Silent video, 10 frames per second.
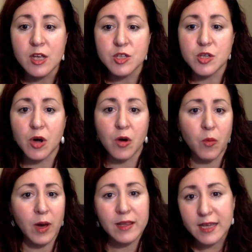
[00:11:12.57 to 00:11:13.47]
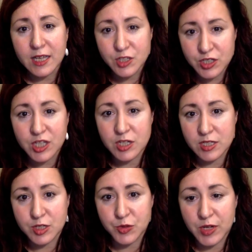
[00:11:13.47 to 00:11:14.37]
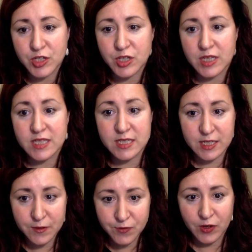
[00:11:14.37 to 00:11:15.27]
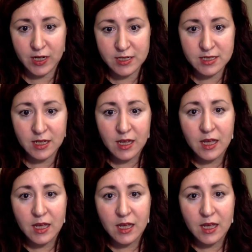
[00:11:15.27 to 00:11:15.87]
So while each teaching situation is different,